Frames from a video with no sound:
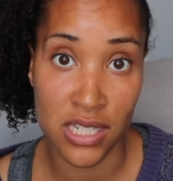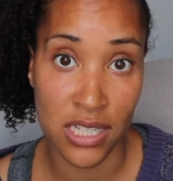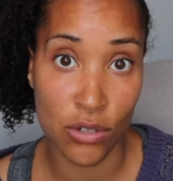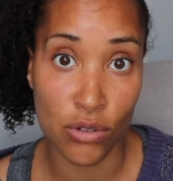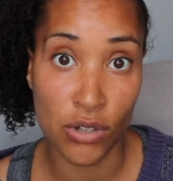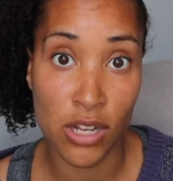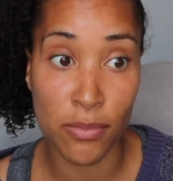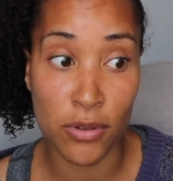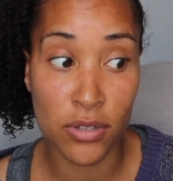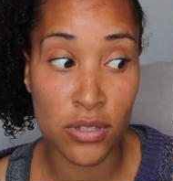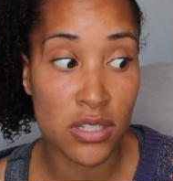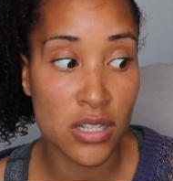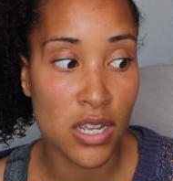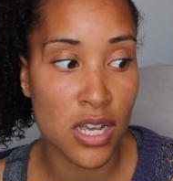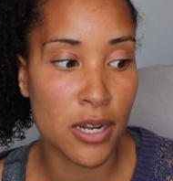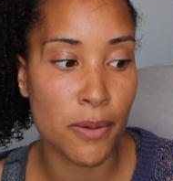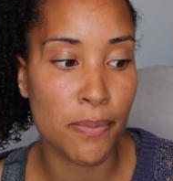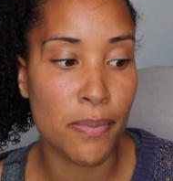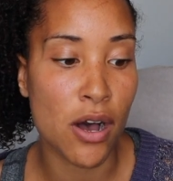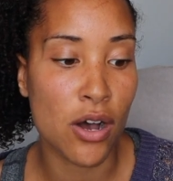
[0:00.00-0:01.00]
I said, look, I'm
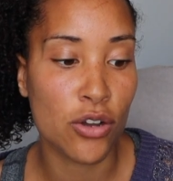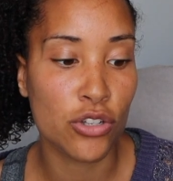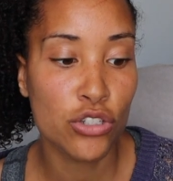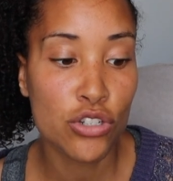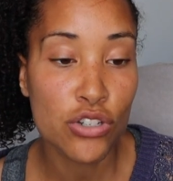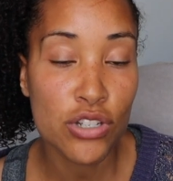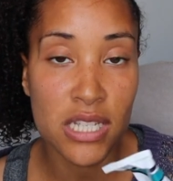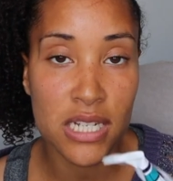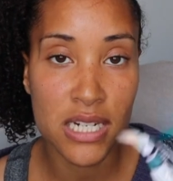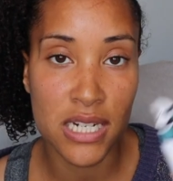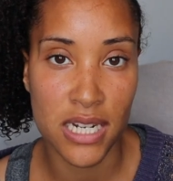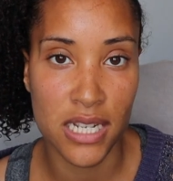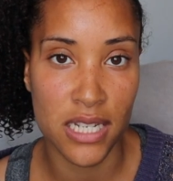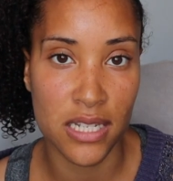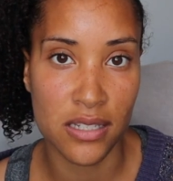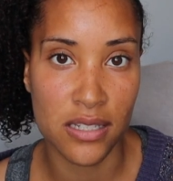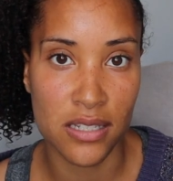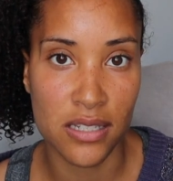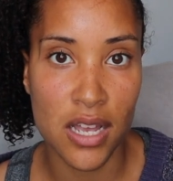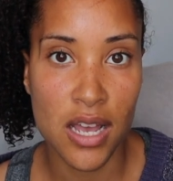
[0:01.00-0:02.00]
concerned about using
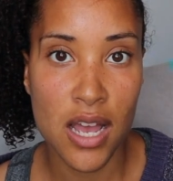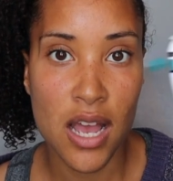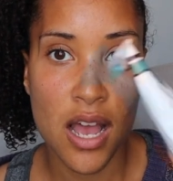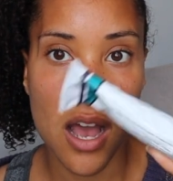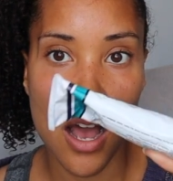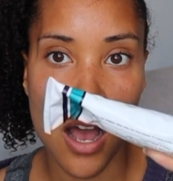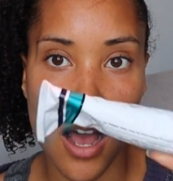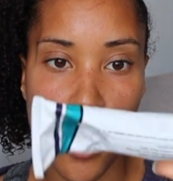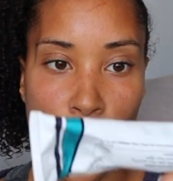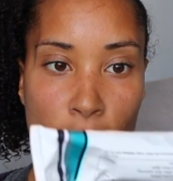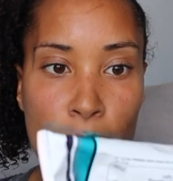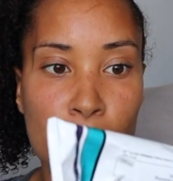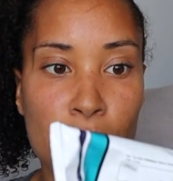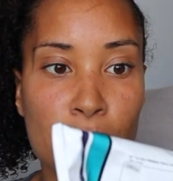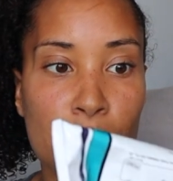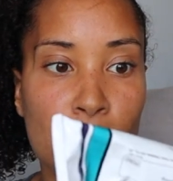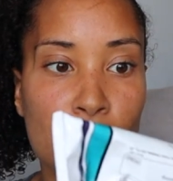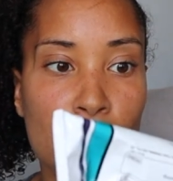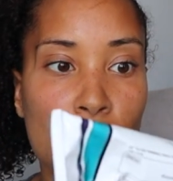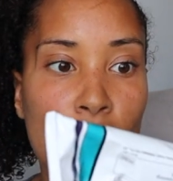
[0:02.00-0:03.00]
this
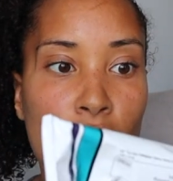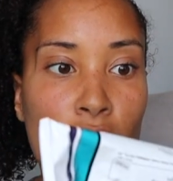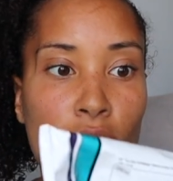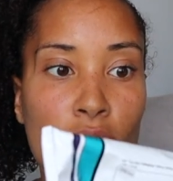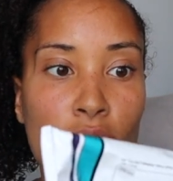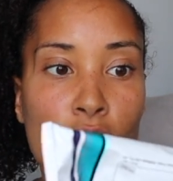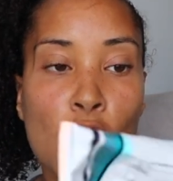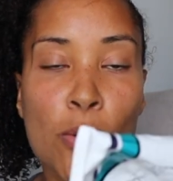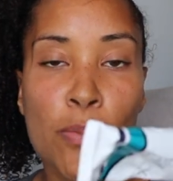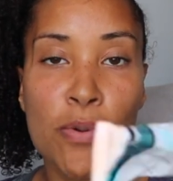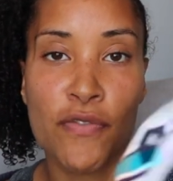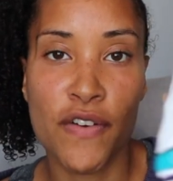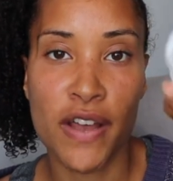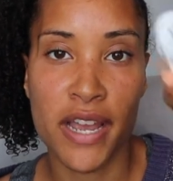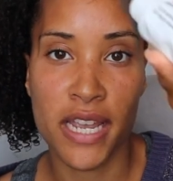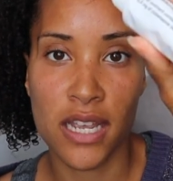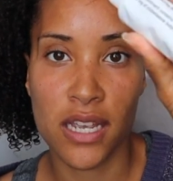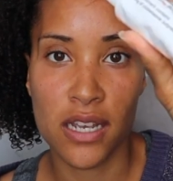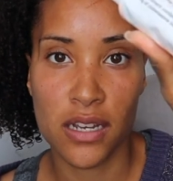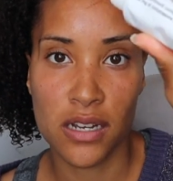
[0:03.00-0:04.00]

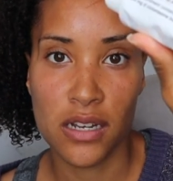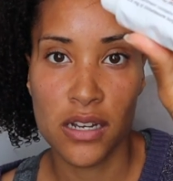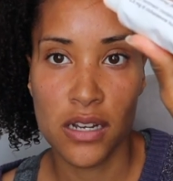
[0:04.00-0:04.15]
Carbavate.